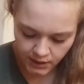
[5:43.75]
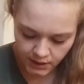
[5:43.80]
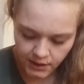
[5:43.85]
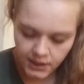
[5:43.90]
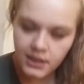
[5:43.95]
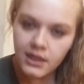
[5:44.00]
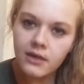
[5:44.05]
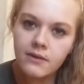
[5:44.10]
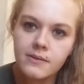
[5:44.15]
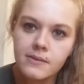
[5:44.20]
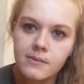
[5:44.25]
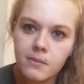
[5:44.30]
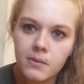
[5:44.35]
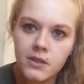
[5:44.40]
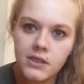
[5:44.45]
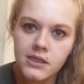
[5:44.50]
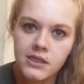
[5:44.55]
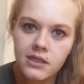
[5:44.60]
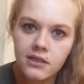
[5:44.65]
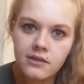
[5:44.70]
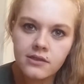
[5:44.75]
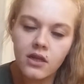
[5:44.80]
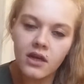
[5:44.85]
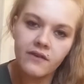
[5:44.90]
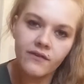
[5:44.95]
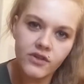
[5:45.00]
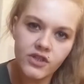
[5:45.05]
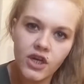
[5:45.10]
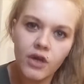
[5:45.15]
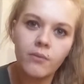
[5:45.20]
I think that was it. Was like,
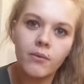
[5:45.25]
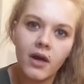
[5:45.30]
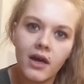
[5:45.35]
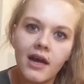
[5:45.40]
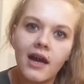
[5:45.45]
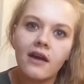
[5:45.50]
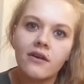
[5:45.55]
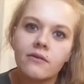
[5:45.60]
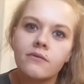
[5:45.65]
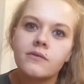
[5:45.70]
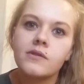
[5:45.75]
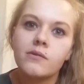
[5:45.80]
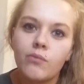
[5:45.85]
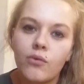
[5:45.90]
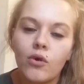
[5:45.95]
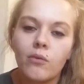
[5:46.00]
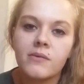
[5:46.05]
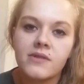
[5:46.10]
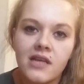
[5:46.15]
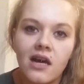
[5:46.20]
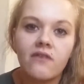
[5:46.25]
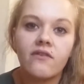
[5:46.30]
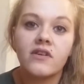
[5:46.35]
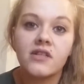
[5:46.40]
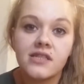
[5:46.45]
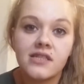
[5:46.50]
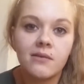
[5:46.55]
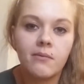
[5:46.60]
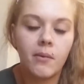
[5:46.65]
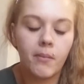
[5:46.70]
if I don't work, how do I support myself
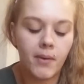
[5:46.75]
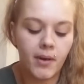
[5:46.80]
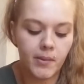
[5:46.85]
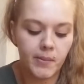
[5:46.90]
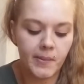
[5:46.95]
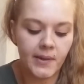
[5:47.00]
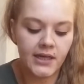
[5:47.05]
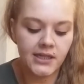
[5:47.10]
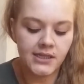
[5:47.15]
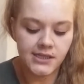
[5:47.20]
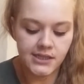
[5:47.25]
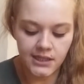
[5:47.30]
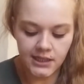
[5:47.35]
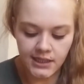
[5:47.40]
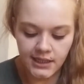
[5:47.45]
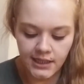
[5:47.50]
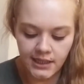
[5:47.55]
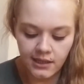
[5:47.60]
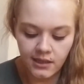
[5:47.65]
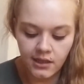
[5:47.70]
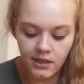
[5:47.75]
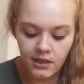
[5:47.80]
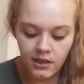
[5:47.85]
on swimming well, basically?